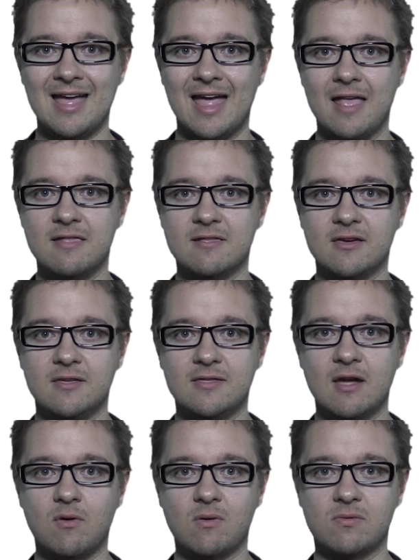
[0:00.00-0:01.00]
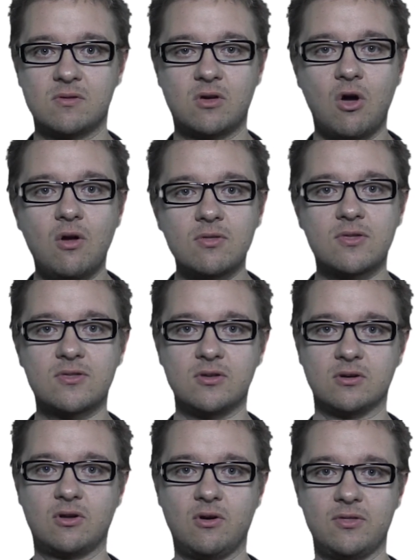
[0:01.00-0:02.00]
And there are
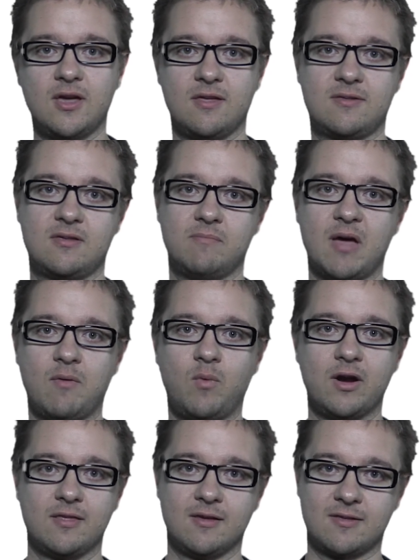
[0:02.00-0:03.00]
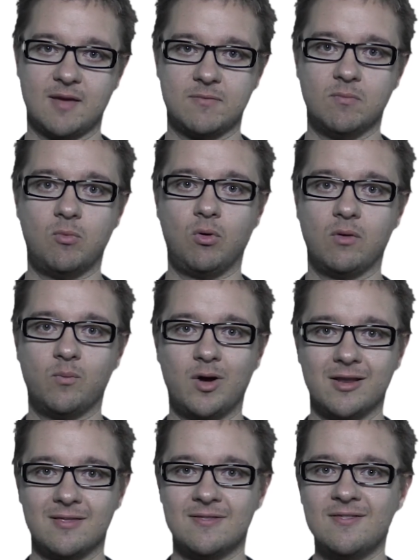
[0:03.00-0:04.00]
constant contests about what is acceptable and
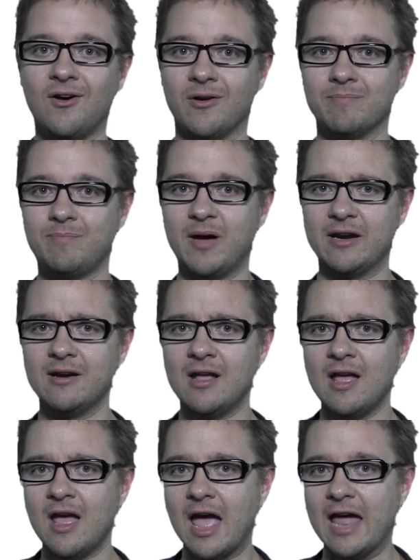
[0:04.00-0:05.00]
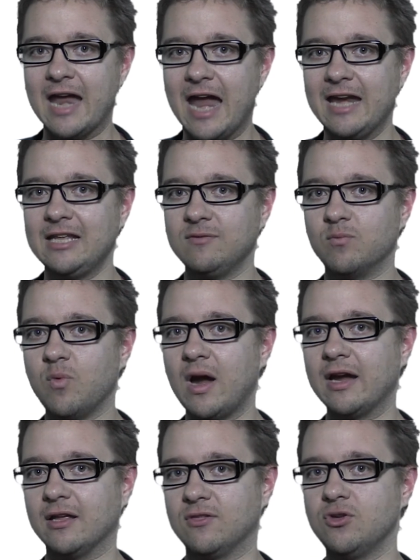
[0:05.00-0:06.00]
what is not. But at any
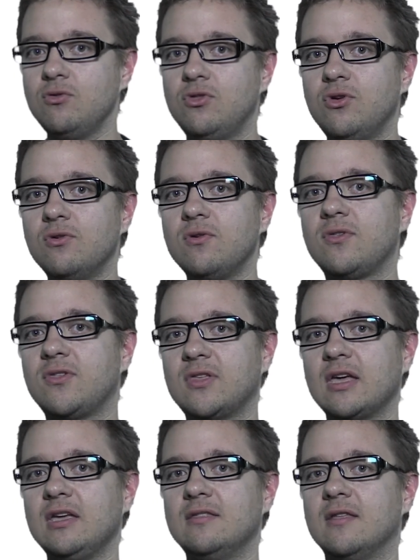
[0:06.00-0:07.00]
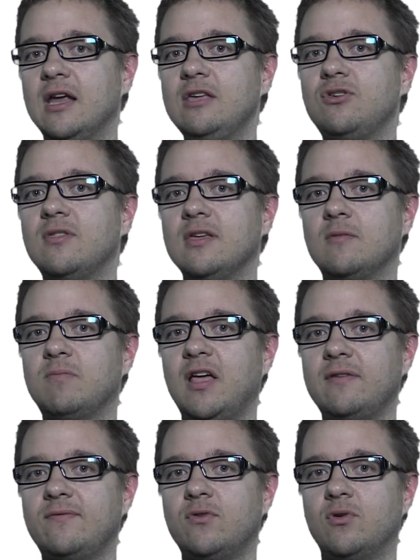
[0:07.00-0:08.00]
rate, you do see that each of these
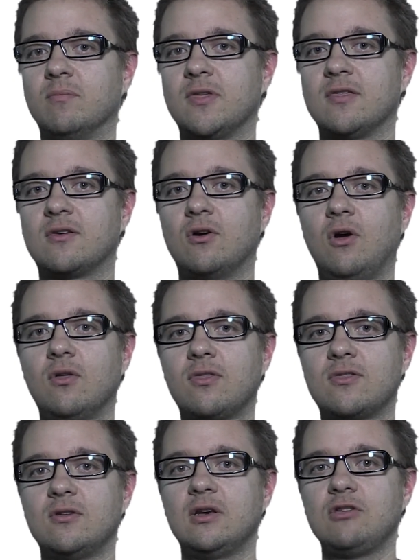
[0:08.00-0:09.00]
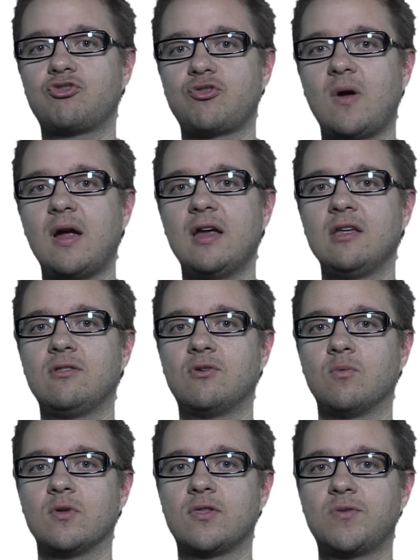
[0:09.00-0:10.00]
platforms is constantly trying
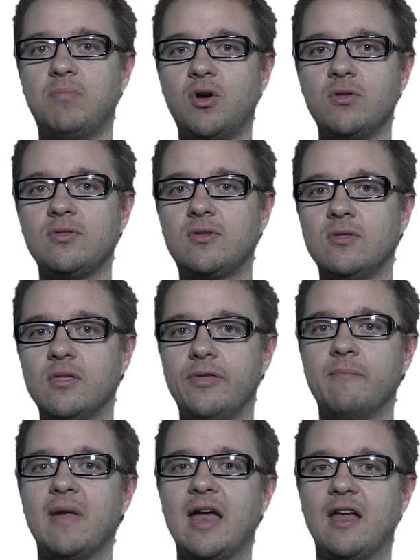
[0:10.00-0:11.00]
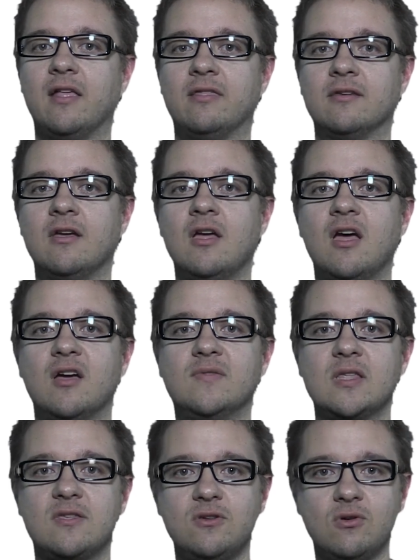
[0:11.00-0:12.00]
to respond to the demand of
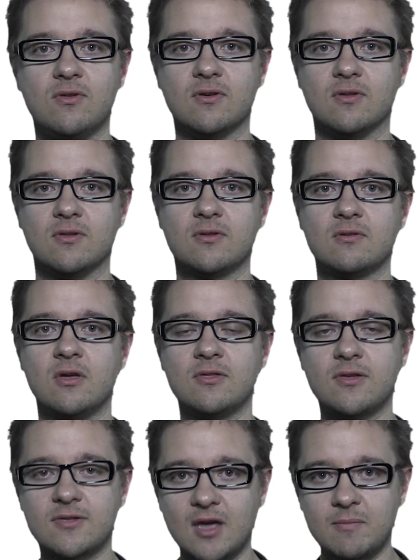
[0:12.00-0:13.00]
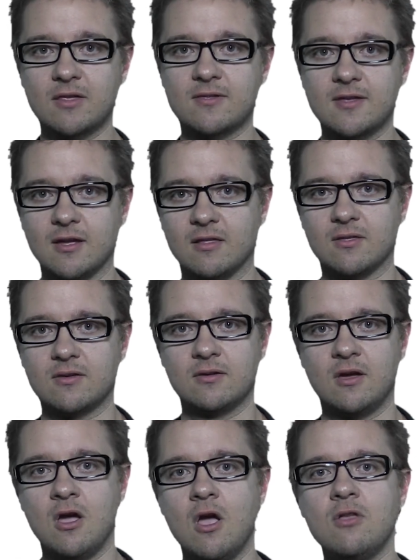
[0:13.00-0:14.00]
its users, to some extent,
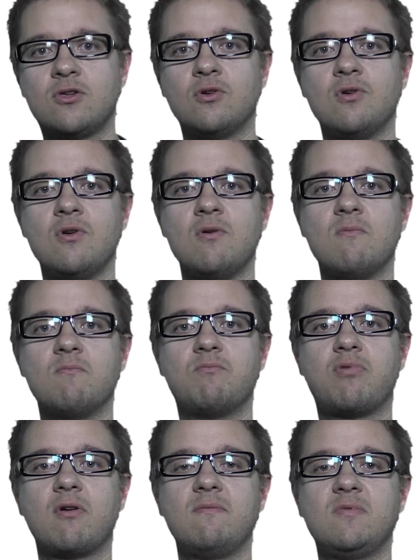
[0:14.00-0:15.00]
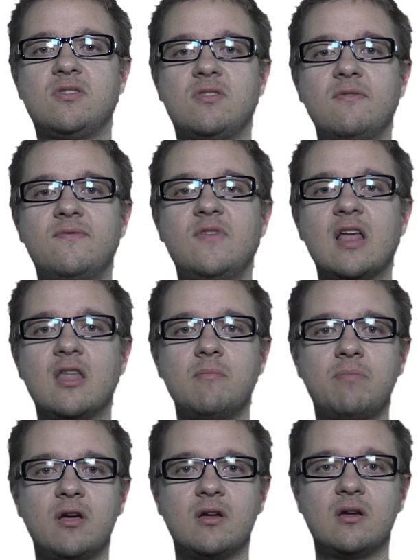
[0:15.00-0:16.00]
to
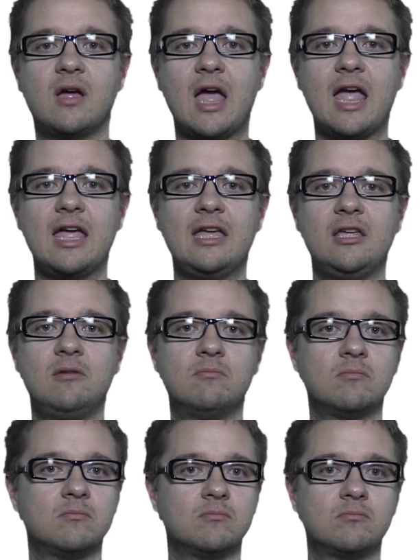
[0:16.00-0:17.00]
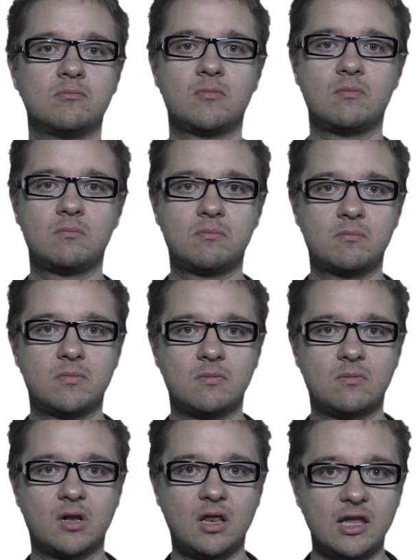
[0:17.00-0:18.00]
develop a
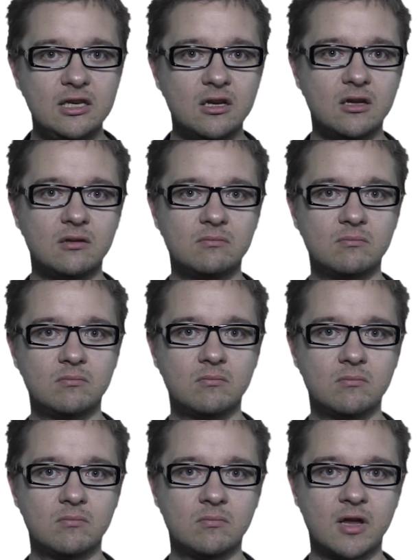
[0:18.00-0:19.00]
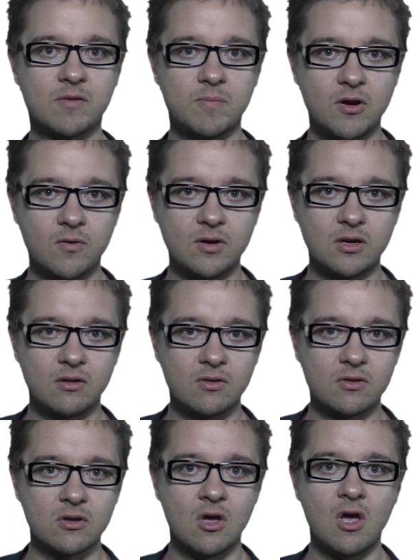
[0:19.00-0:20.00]
cleaner
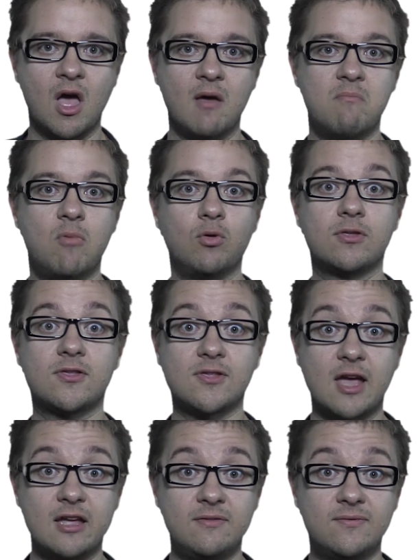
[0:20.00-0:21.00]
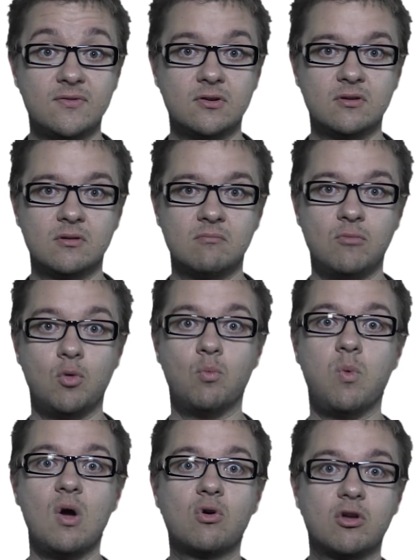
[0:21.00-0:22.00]
experience, a more safe, more
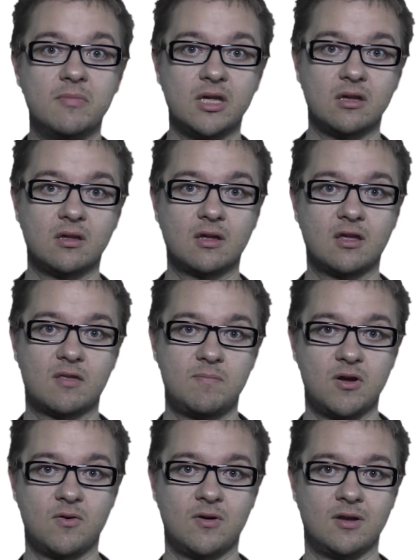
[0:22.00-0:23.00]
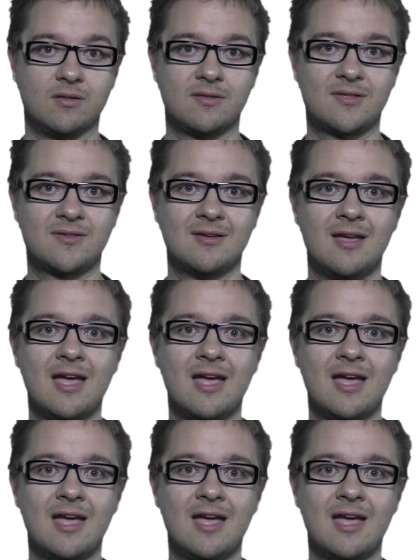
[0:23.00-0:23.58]
welcoming experience.